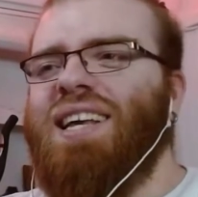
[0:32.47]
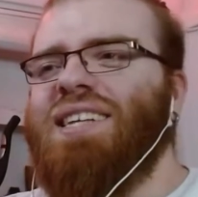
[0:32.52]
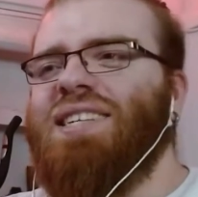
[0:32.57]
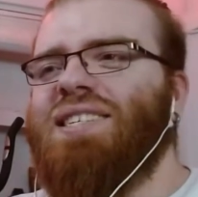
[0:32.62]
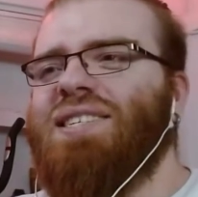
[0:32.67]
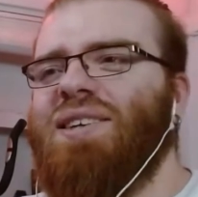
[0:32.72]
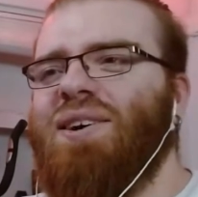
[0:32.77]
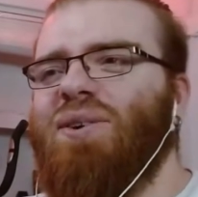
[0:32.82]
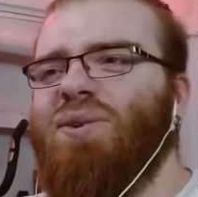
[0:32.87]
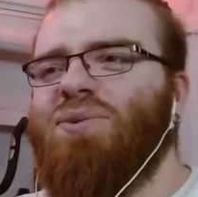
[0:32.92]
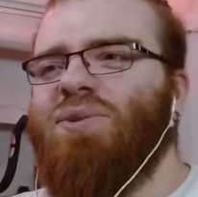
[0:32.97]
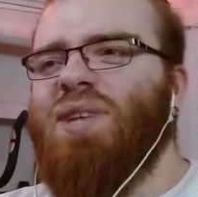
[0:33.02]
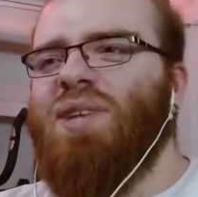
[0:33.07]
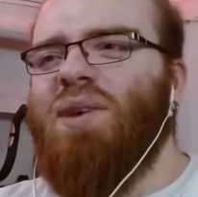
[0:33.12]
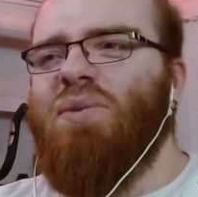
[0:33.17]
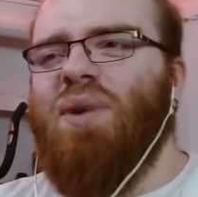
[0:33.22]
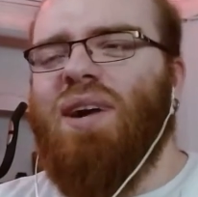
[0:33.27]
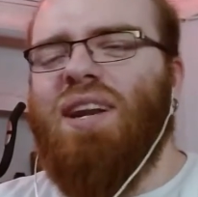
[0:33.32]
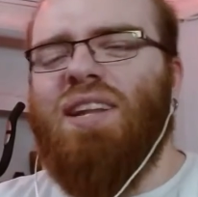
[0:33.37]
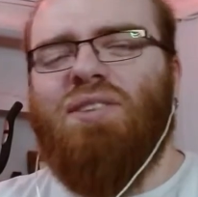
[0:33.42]
So today
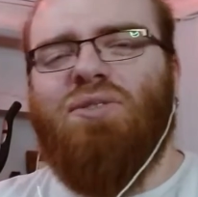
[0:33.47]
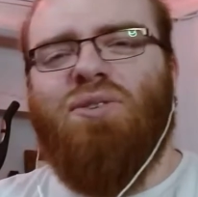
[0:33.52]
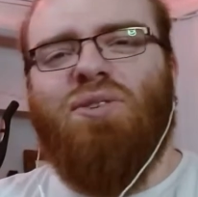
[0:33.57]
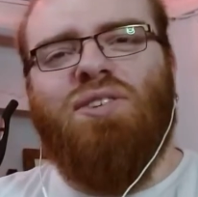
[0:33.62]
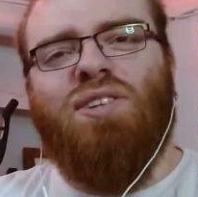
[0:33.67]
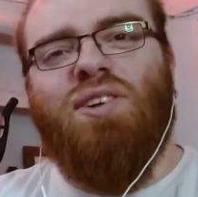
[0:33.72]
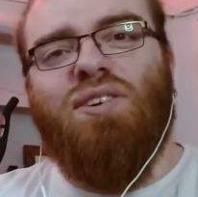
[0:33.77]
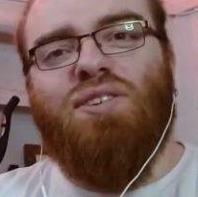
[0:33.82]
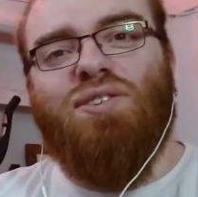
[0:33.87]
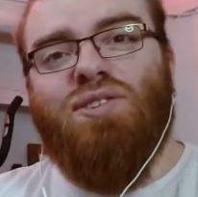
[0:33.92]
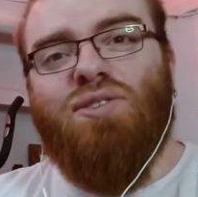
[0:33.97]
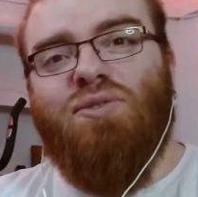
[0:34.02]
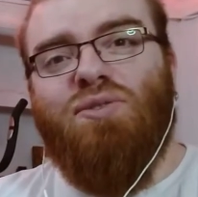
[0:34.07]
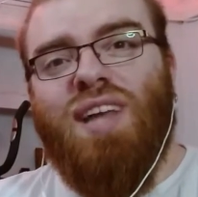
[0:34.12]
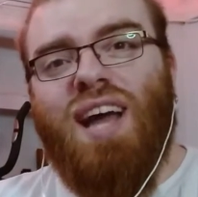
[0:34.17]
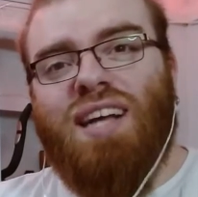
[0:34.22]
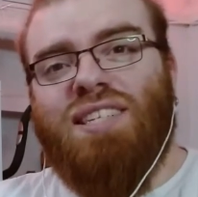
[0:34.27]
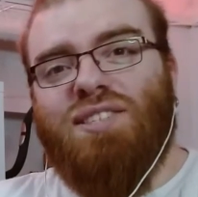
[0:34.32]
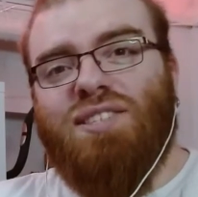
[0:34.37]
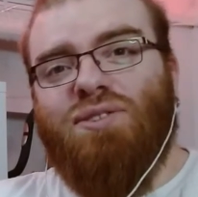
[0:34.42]
we are to continue our journeys on
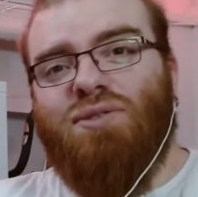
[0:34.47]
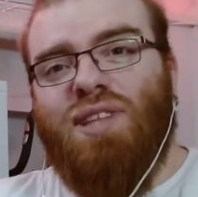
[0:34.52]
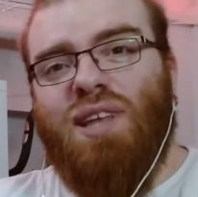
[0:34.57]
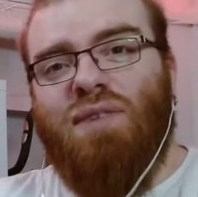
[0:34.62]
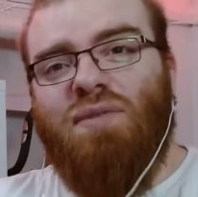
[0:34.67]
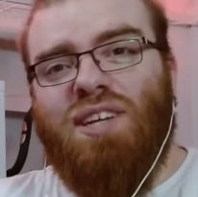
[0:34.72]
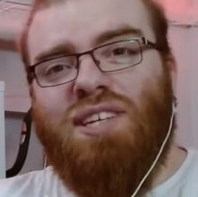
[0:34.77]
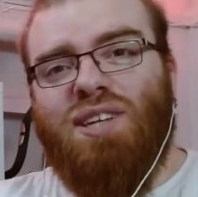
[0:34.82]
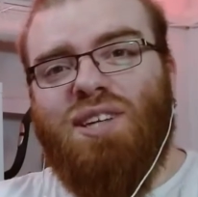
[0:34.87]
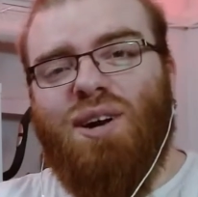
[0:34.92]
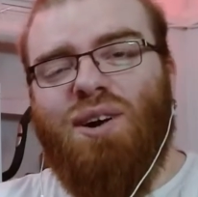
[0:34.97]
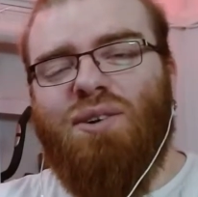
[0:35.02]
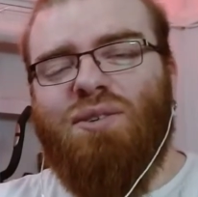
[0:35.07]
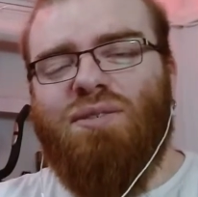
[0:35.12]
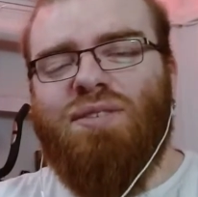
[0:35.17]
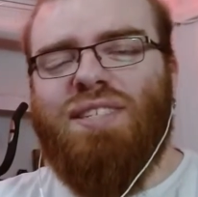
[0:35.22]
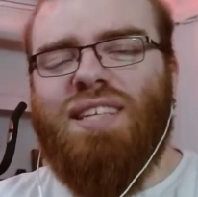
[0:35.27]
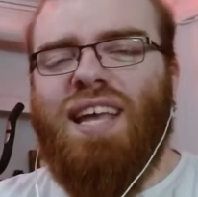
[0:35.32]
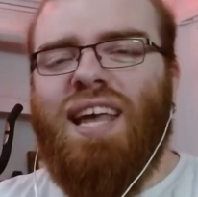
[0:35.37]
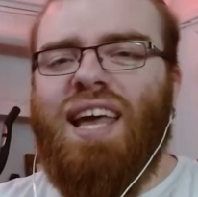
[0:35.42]
reactions of TV
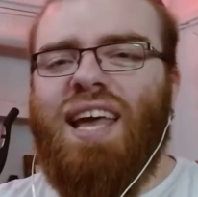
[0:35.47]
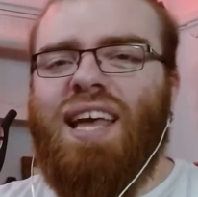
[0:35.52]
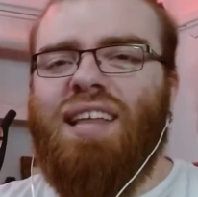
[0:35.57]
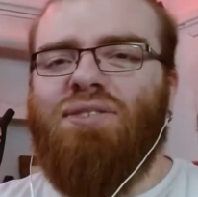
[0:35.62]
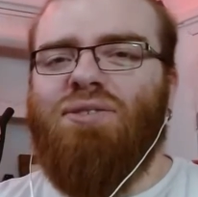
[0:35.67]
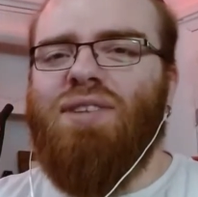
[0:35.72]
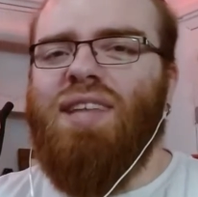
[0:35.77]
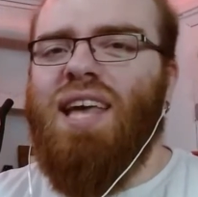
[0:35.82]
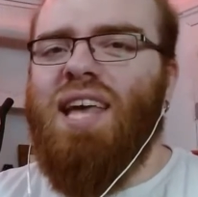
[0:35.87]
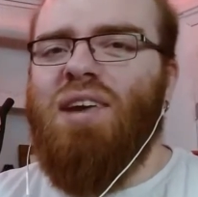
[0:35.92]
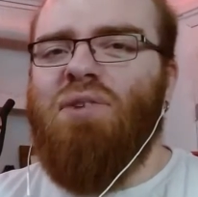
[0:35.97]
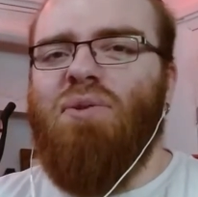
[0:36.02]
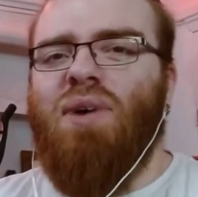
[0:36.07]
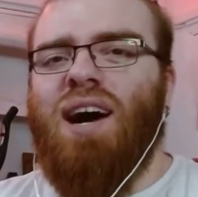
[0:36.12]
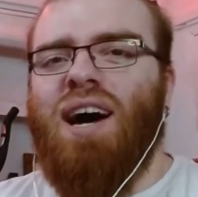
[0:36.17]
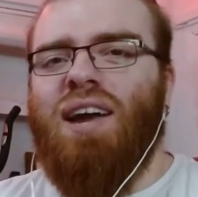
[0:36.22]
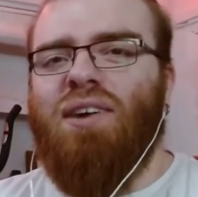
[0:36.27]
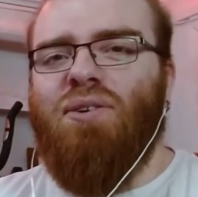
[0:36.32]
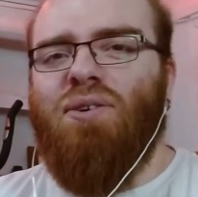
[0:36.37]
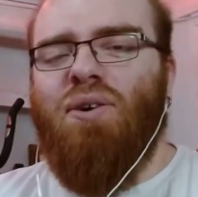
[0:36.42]
shows, and today we
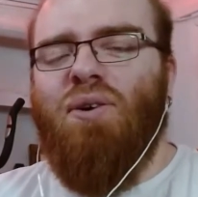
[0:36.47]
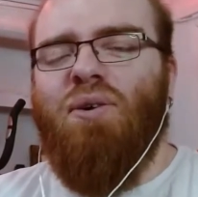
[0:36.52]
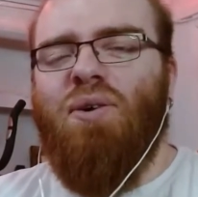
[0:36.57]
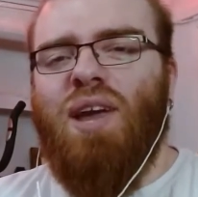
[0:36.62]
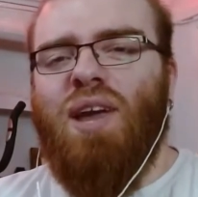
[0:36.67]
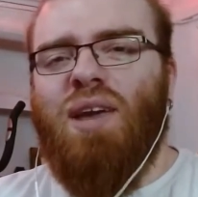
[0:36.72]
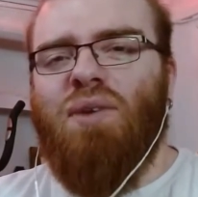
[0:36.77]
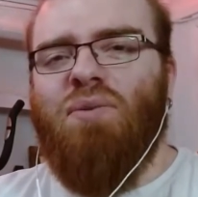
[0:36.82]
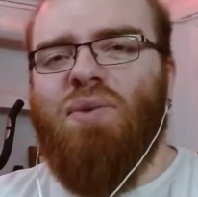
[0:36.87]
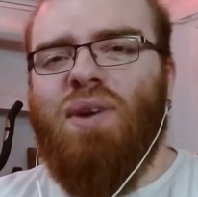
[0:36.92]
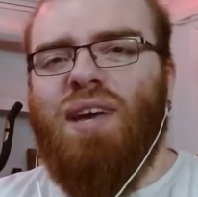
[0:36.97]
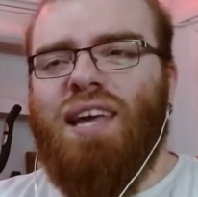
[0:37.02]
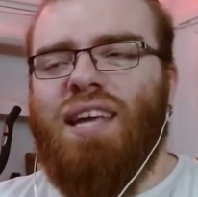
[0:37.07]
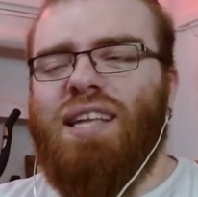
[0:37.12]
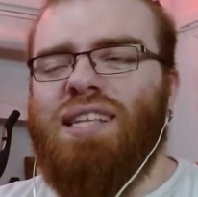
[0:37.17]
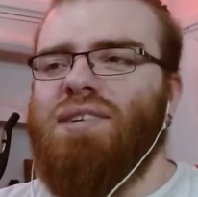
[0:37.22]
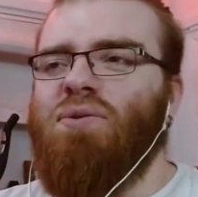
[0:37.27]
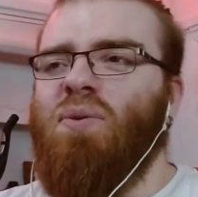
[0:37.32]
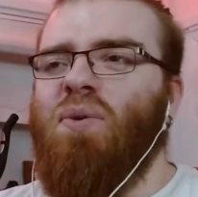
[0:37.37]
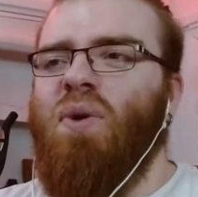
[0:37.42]
are going with
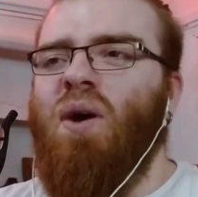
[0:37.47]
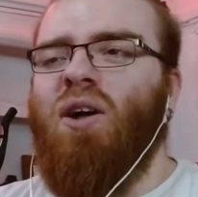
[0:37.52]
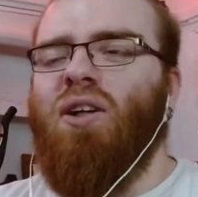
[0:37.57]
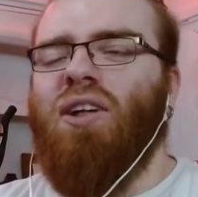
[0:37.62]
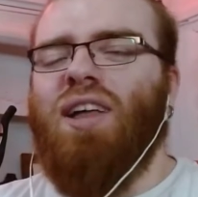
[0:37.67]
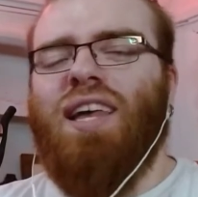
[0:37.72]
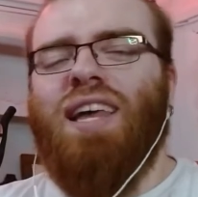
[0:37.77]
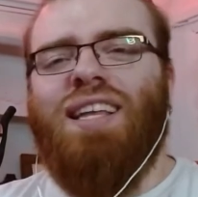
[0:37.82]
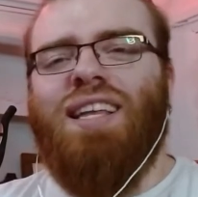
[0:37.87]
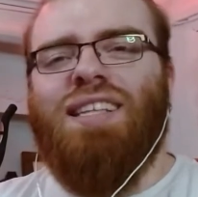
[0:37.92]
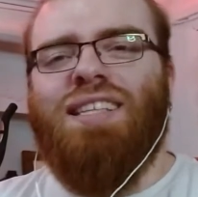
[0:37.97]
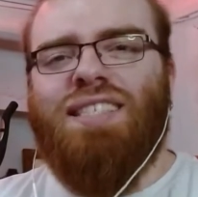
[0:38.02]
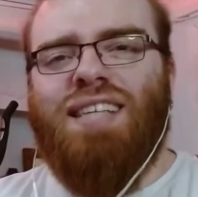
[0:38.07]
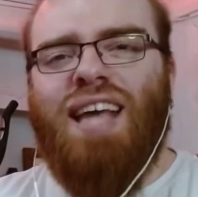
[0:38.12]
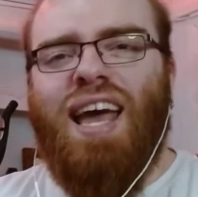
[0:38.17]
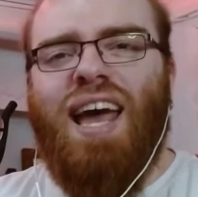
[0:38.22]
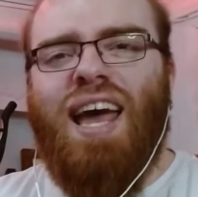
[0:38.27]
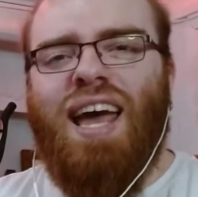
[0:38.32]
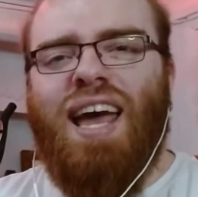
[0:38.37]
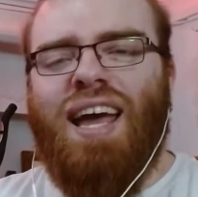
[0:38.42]
Walking
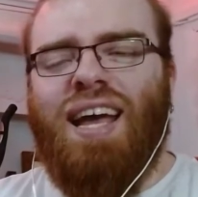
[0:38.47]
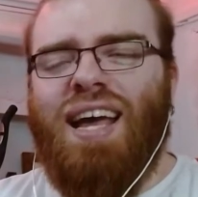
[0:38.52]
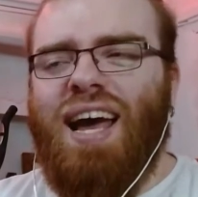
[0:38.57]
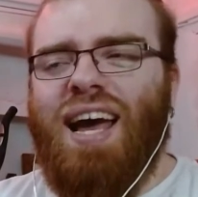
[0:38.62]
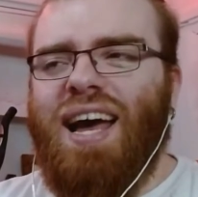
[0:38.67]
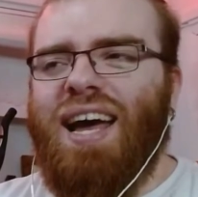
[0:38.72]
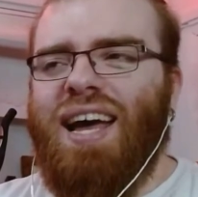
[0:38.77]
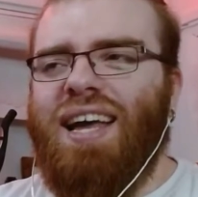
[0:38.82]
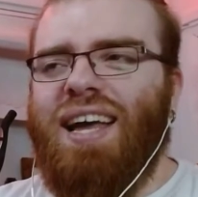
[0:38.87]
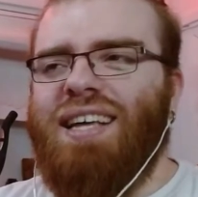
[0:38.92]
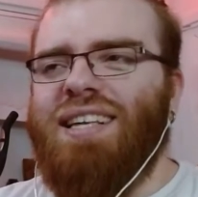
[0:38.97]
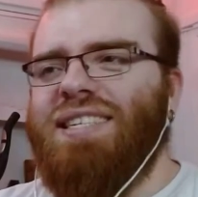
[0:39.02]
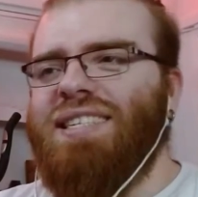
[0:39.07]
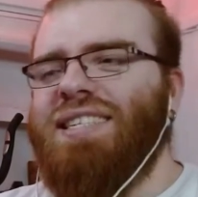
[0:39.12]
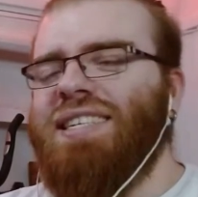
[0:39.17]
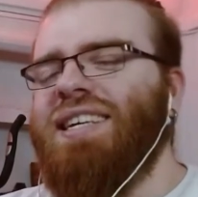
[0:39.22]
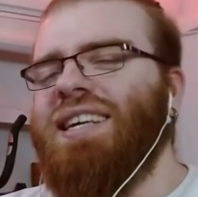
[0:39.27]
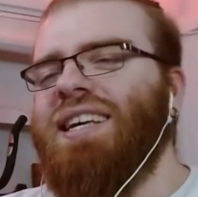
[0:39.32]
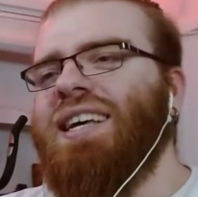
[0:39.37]
Dead guys.